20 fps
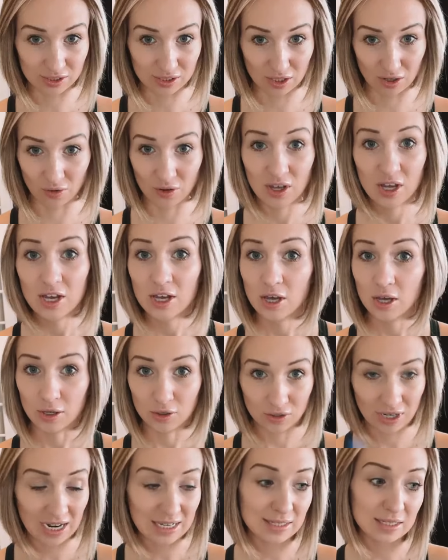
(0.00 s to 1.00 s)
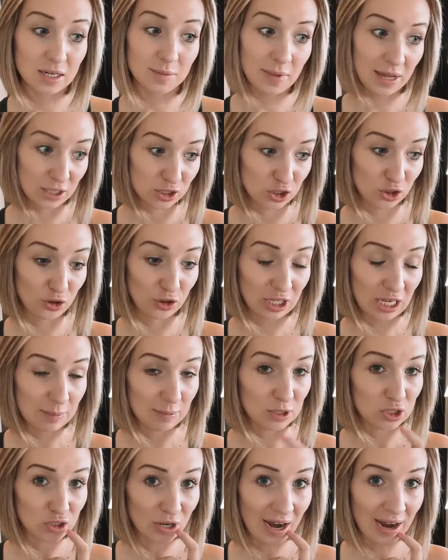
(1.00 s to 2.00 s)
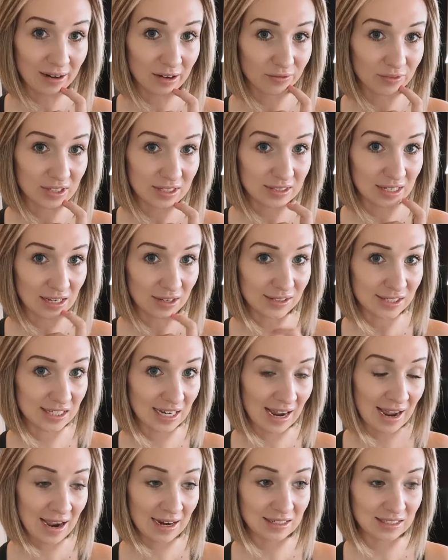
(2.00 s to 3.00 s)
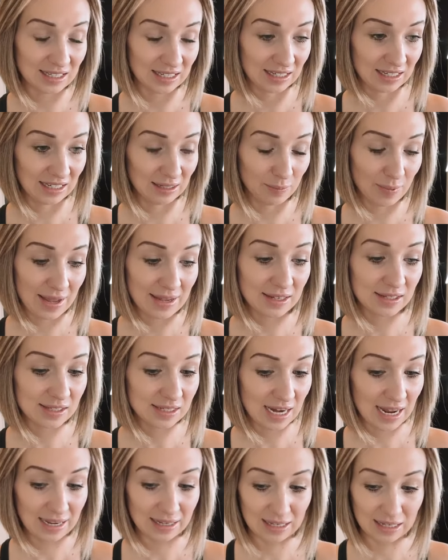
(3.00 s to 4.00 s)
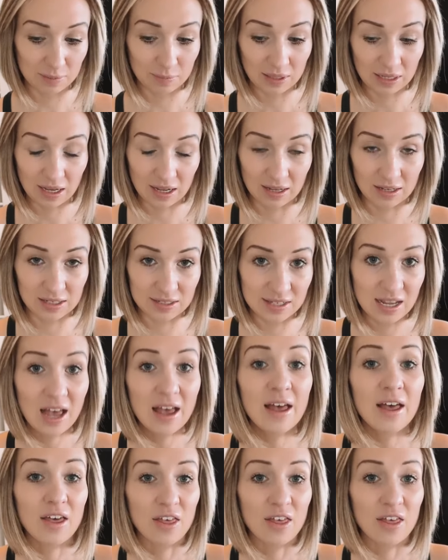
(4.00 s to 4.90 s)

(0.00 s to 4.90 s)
So you guys need to make sure you're keeping track of the sales tax that eBay is taking, because